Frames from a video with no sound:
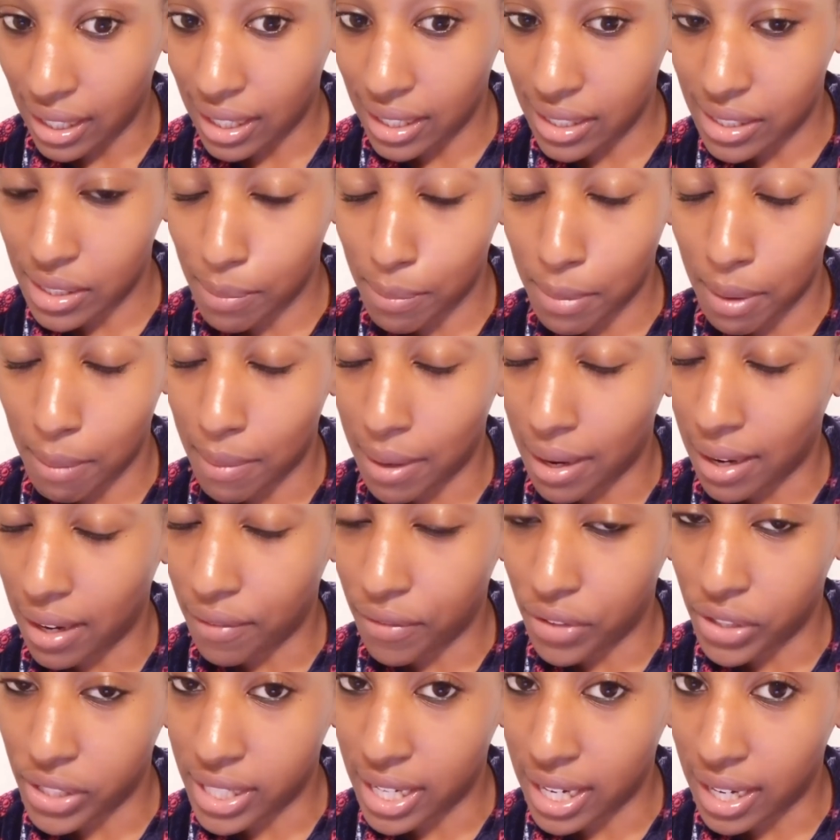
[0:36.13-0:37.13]
He's on my mind
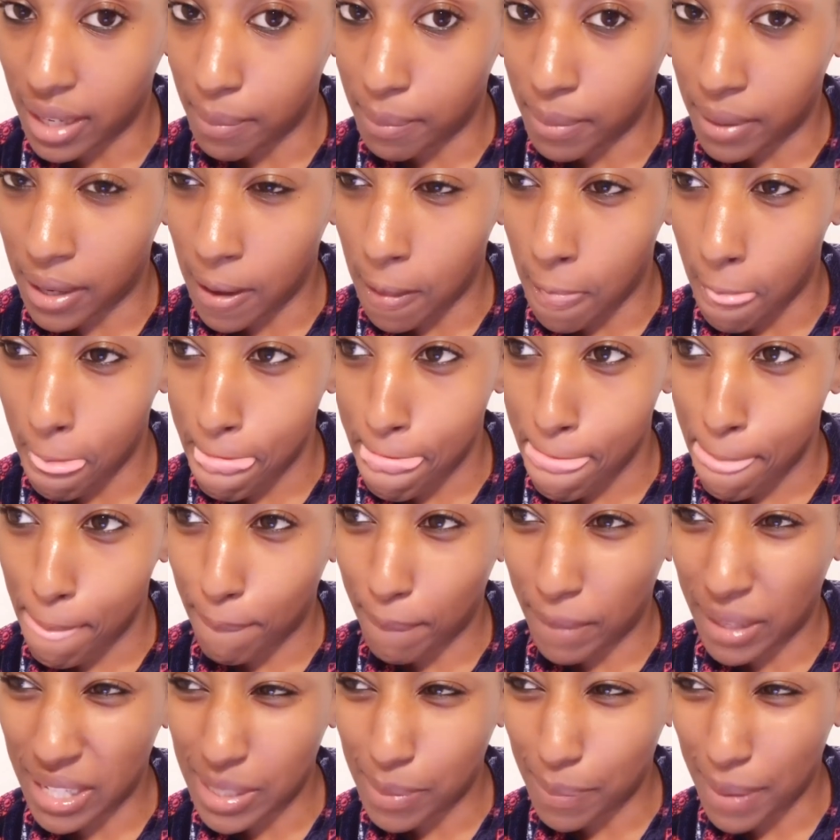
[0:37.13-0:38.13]
every day, but
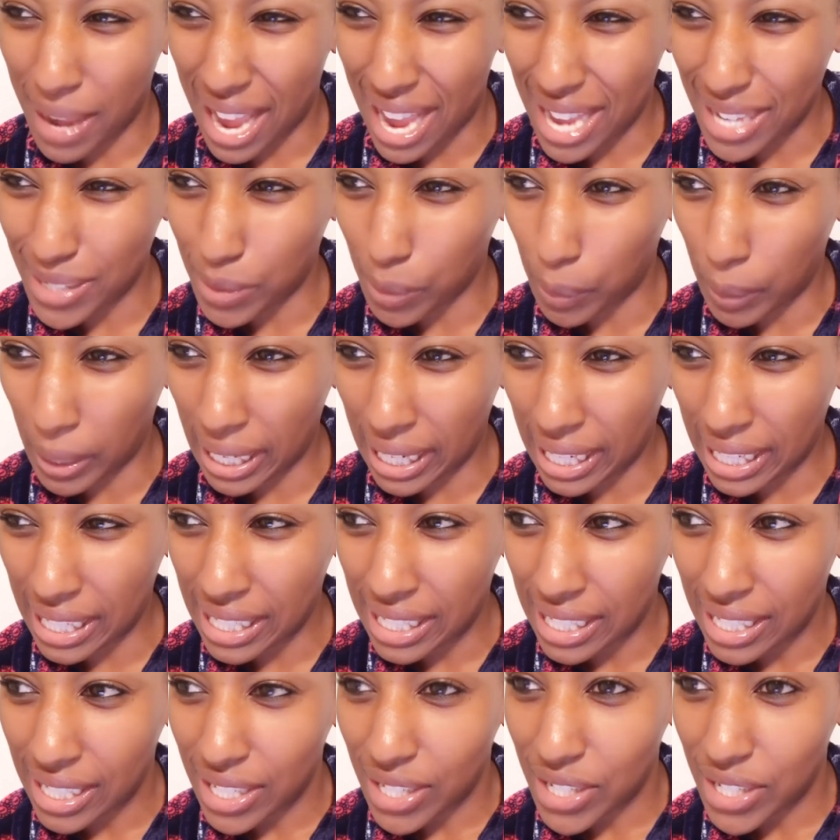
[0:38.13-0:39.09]
this past week,